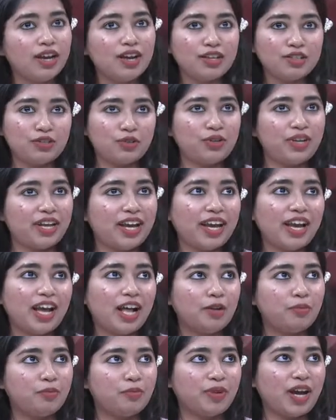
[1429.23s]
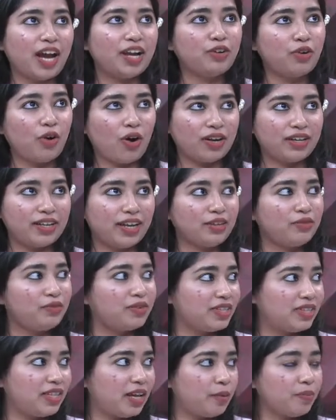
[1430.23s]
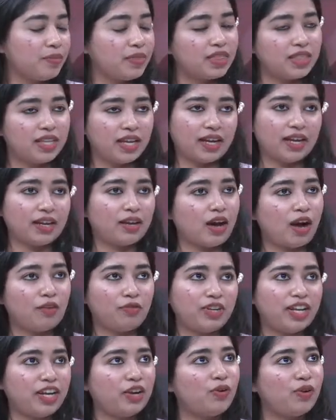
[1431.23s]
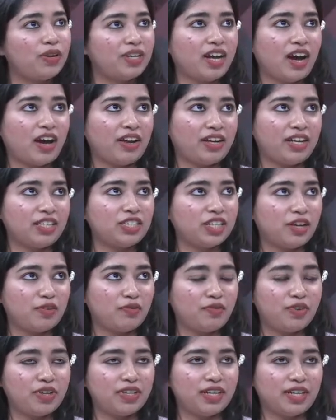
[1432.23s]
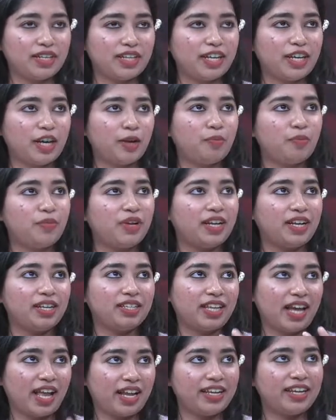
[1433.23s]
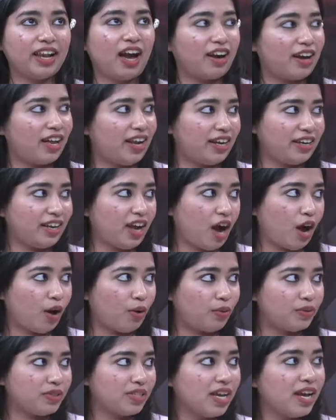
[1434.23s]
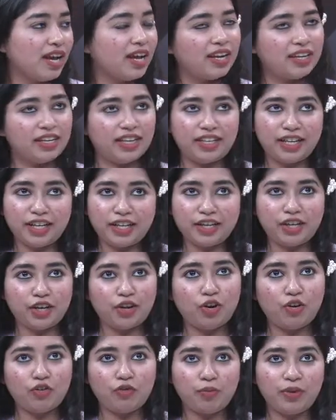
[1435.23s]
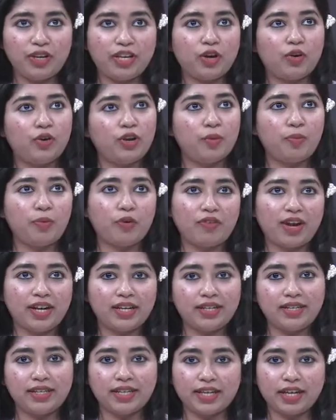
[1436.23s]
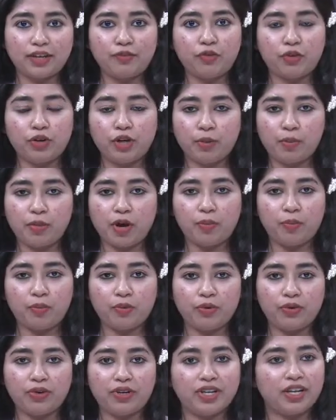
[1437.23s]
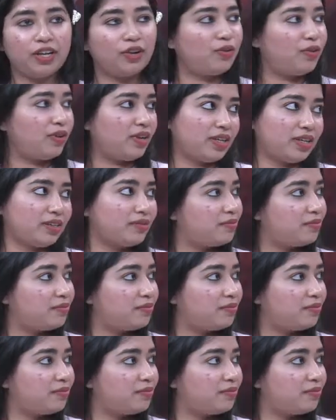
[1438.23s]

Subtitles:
so they helped me. I contact with them. They only arranged everything. They kept me in Delhi Nagaland house. Yes. They take care of me. They only provided ticket for Dimapur.